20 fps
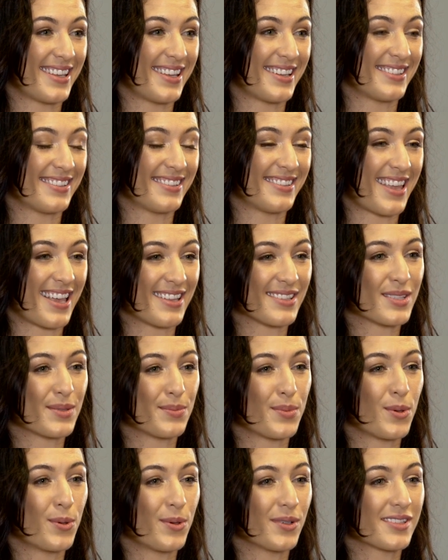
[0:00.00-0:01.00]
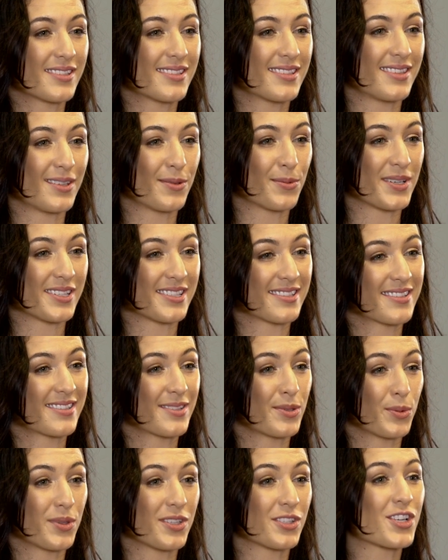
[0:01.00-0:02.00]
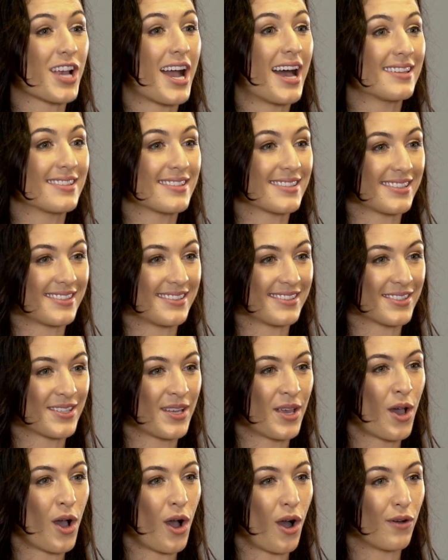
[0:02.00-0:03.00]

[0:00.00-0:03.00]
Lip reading: then that supports the risks or the chances